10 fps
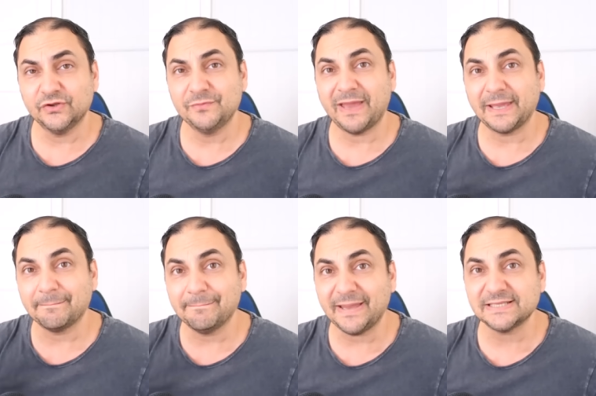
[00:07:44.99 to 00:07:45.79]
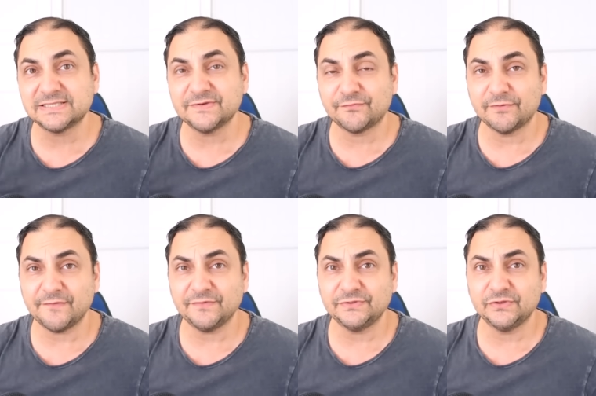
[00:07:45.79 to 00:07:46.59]
who make massive
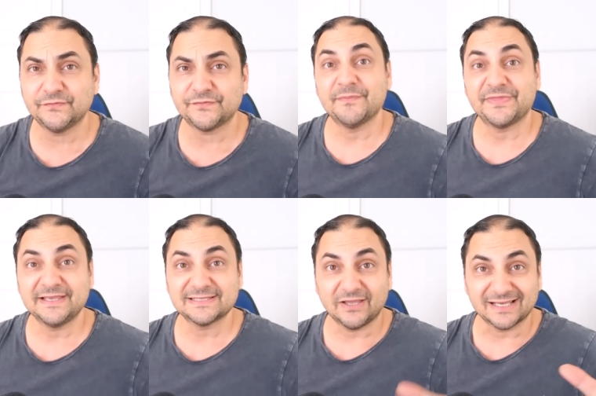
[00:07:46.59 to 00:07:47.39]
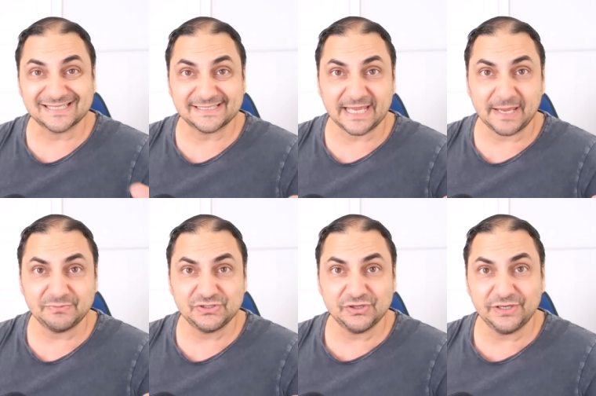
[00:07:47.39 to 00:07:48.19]
revenue from things like
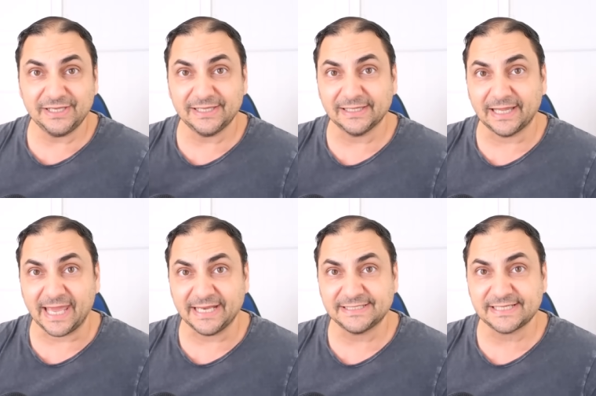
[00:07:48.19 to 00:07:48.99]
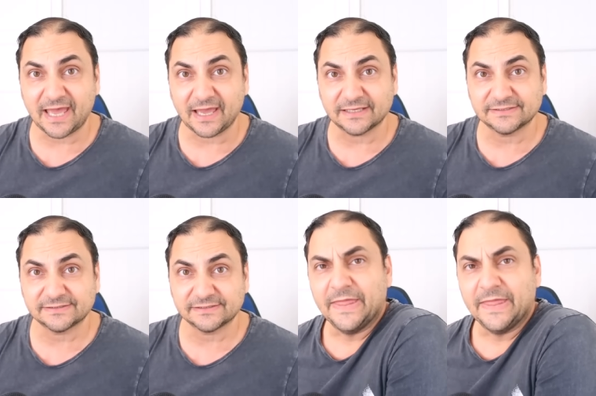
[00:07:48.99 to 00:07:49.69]
stamp duty and land tax.